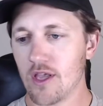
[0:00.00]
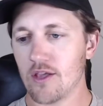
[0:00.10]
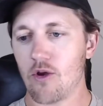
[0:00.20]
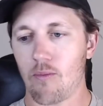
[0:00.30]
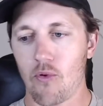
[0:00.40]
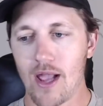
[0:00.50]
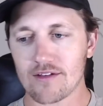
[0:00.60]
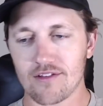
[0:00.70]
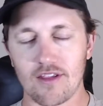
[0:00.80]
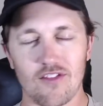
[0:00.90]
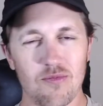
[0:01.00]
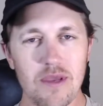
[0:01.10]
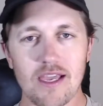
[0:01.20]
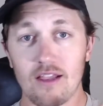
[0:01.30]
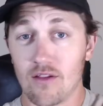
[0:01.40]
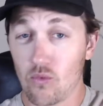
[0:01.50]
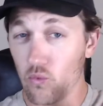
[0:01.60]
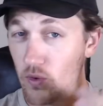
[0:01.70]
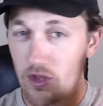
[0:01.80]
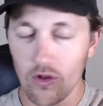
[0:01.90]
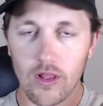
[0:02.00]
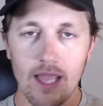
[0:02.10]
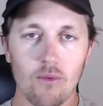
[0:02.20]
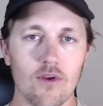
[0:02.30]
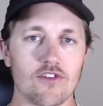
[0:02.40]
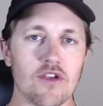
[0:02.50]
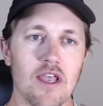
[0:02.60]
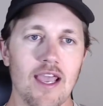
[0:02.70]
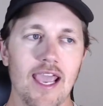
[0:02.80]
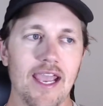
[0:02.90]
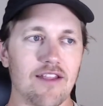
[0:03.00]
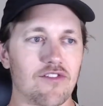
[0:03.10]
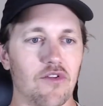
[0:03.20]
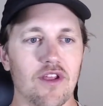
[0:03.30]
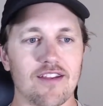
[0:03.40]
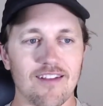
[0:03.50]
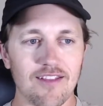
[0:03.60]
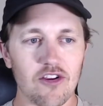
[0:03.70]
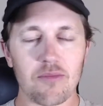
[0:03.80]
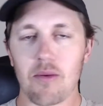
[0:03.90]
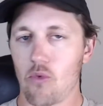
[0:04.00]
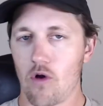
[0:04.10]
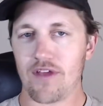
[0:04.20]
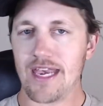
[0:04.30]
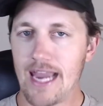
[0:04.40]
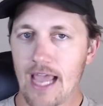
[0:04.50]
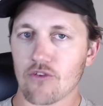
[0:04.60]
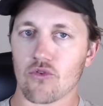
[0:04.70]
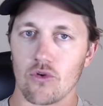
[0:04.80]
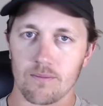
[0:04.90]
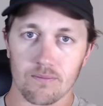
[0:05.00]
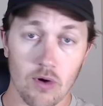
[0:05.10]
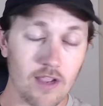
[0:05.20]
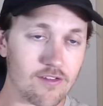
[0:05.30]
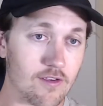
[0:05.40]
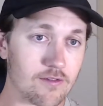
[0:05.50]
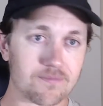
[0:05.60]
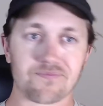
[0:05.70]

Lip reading: You're practicing speaking real language, and so that it's a little bit more of a natural process.